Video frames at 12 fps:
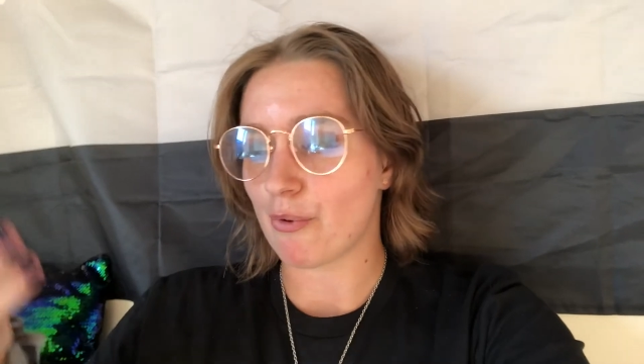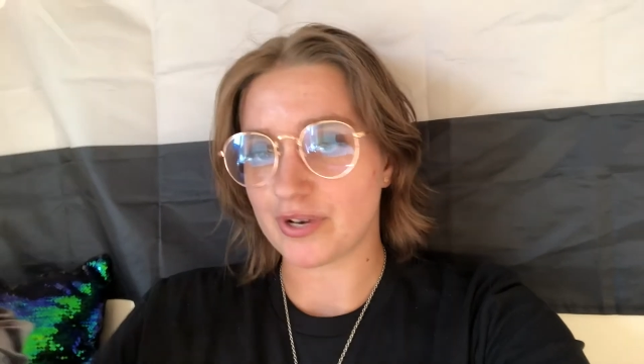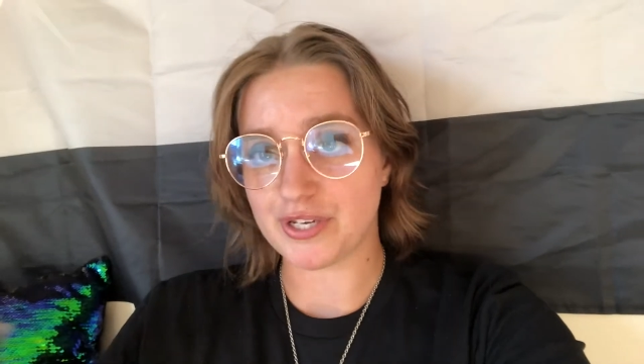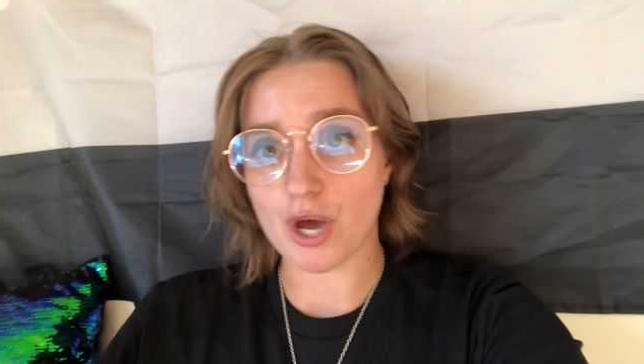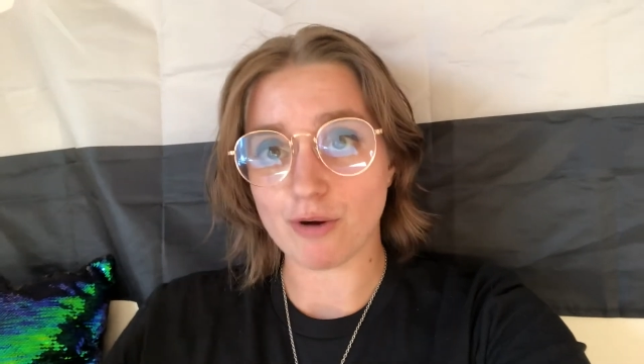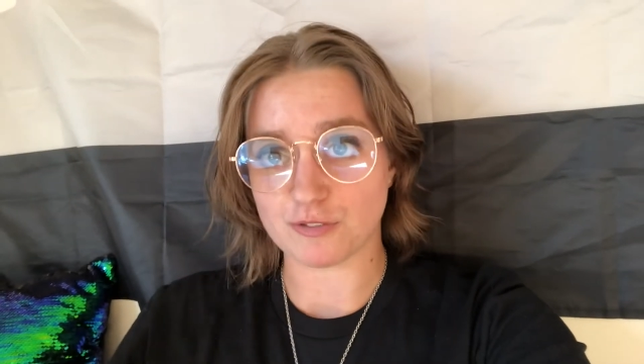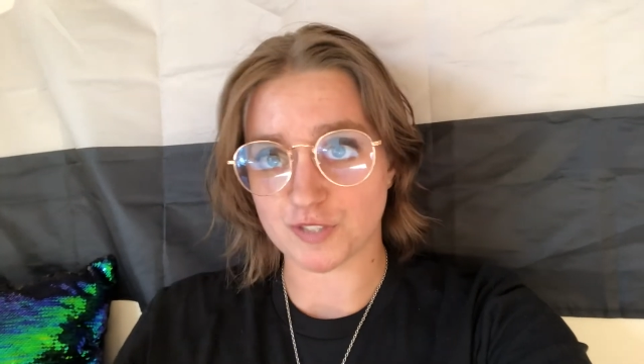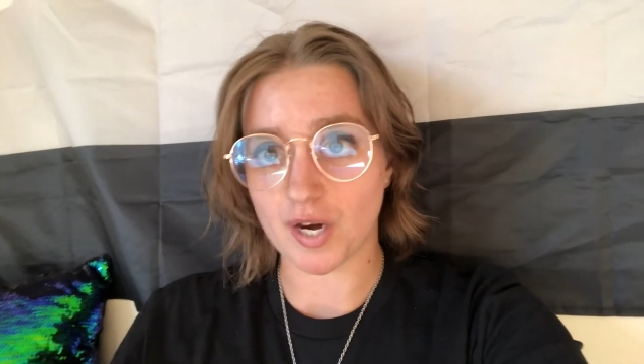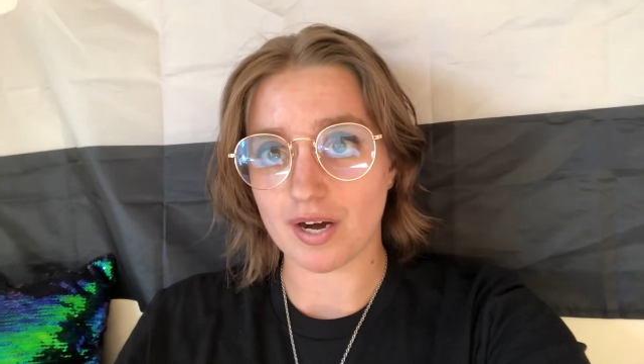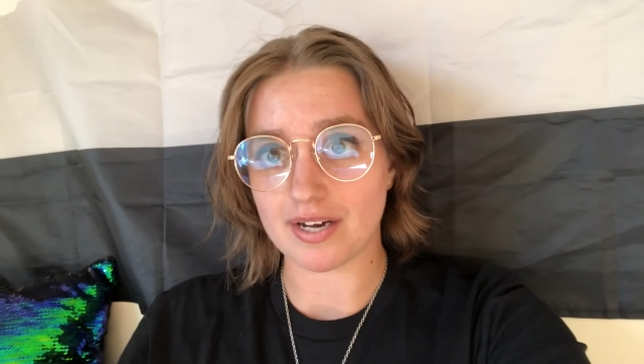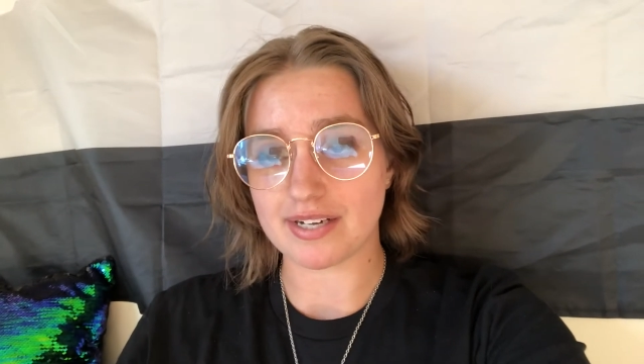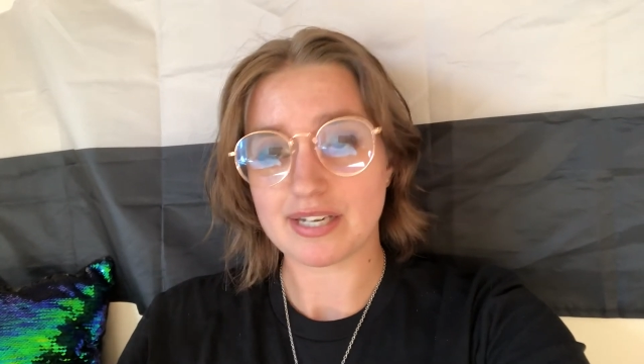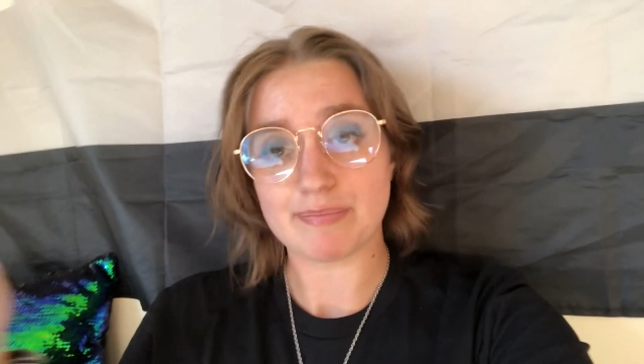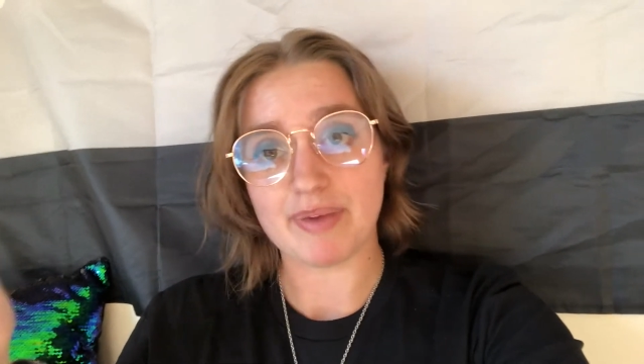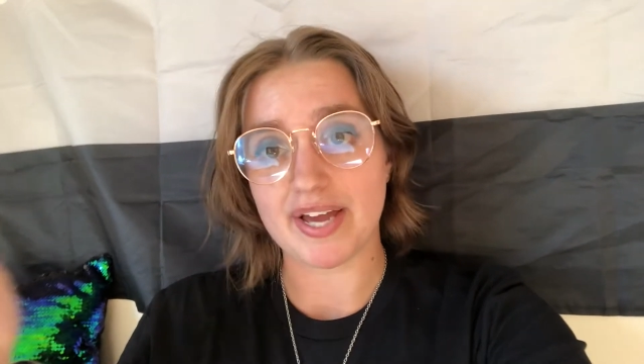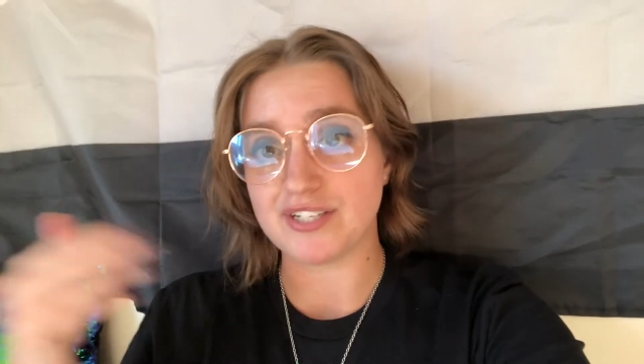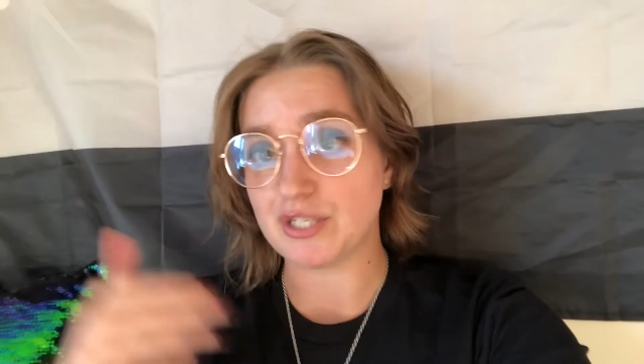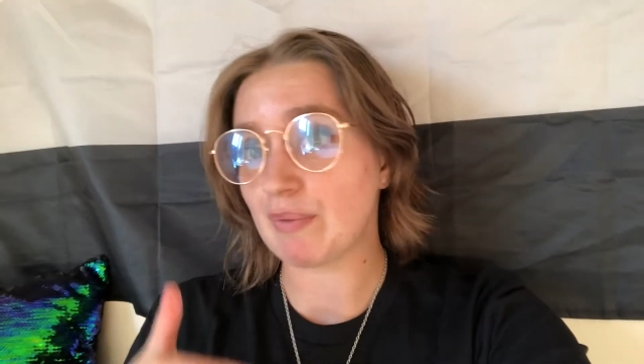no wrong
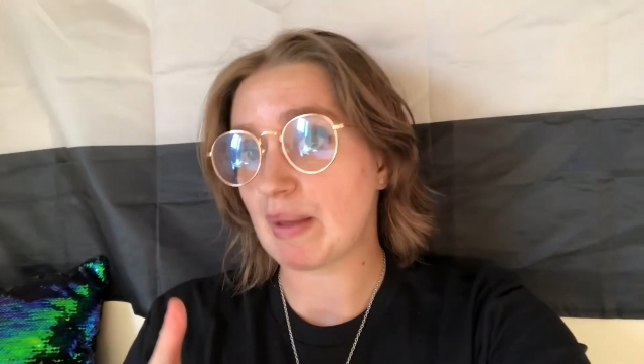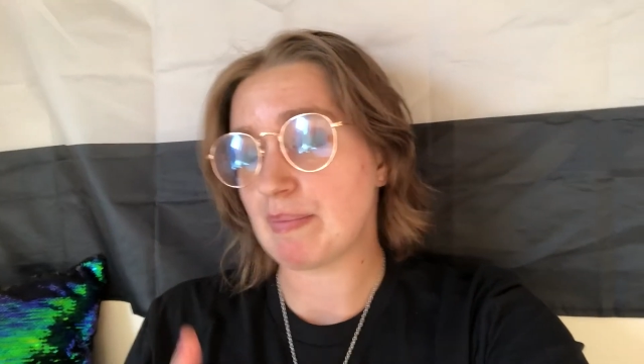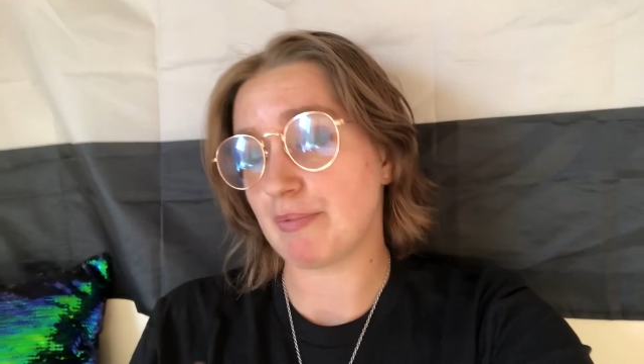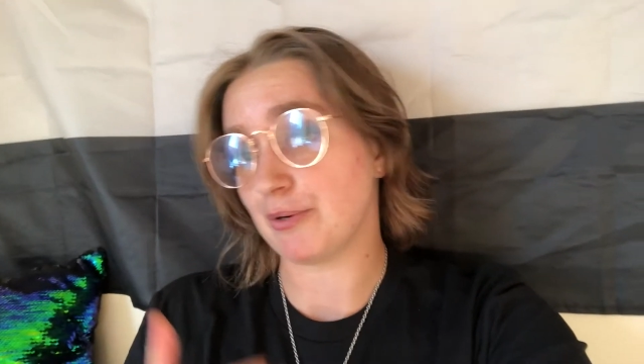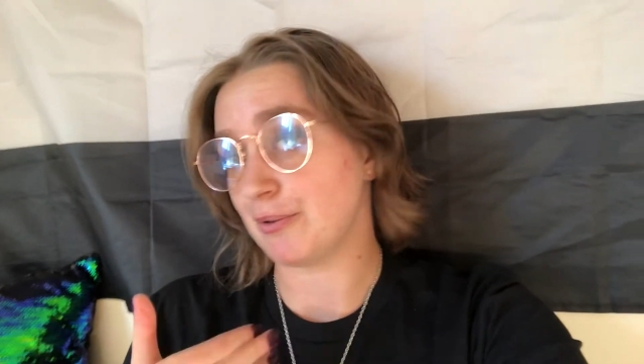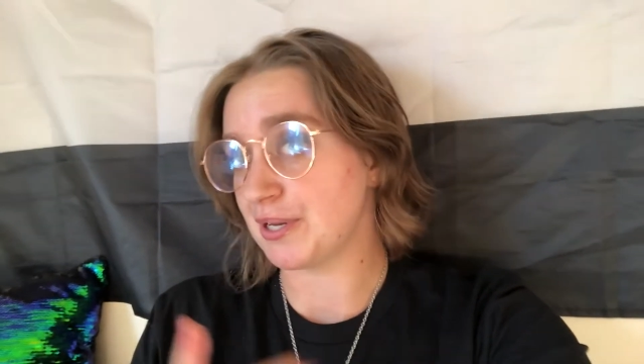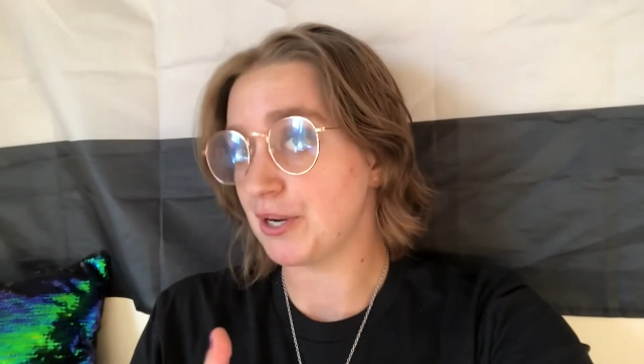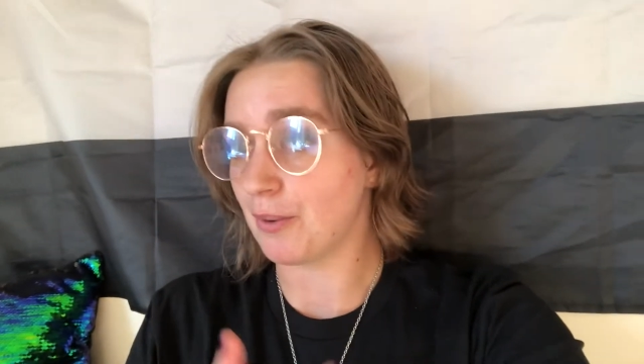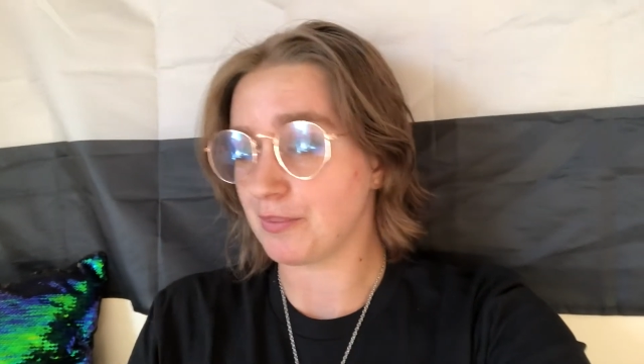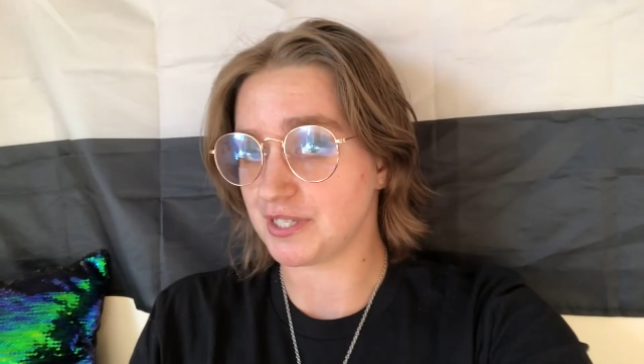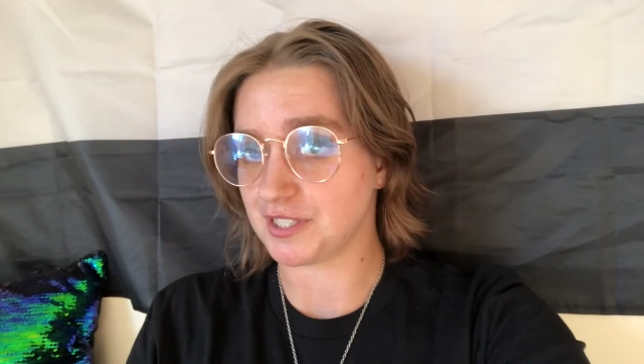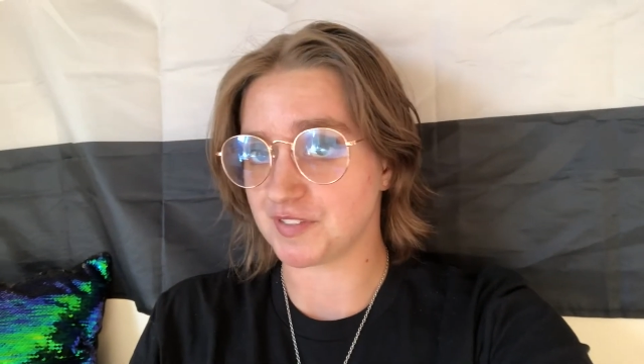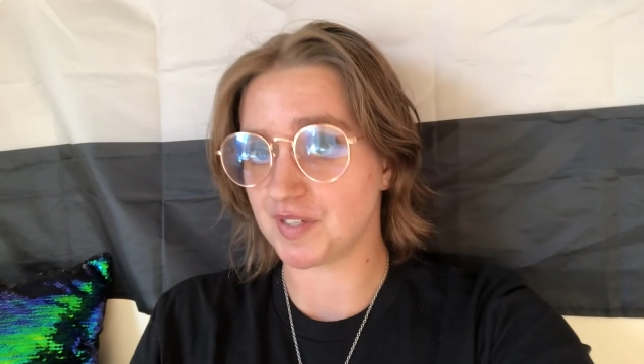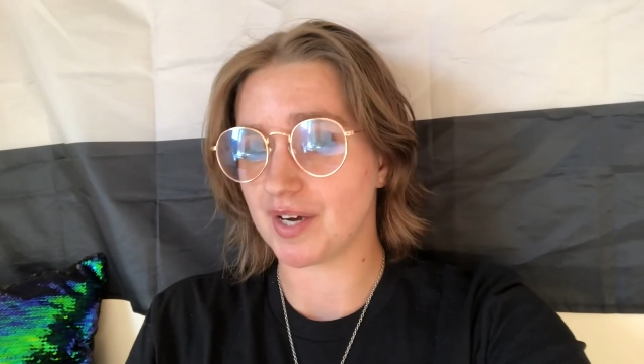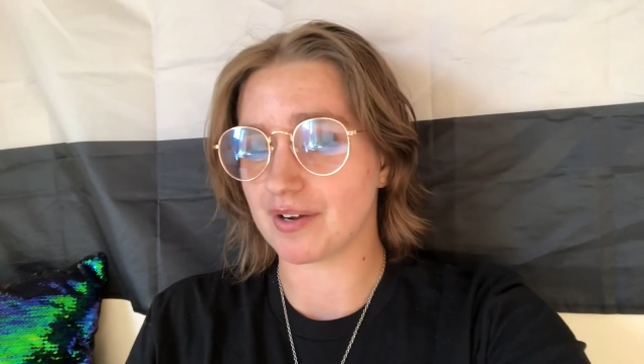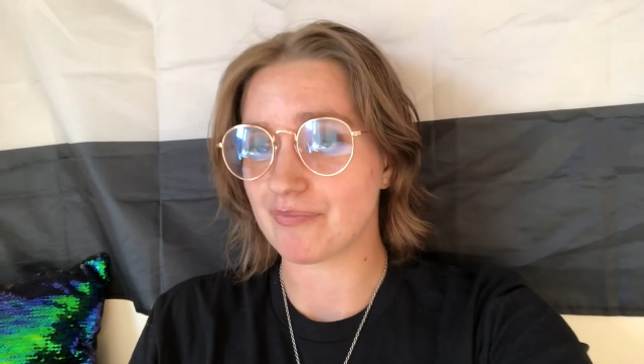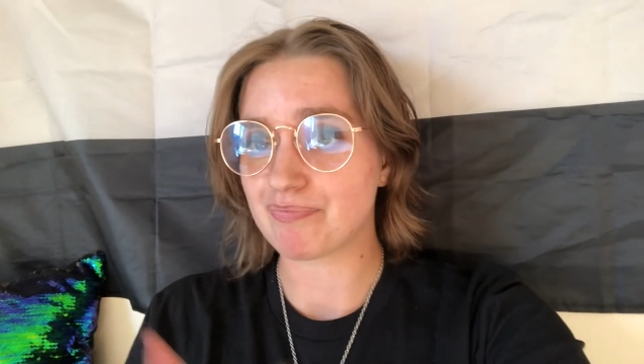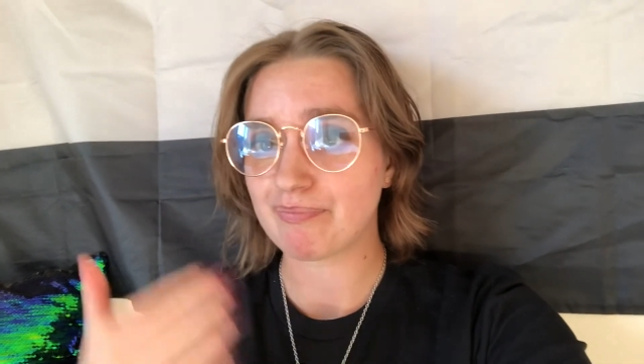compared to white people who can only do wrong.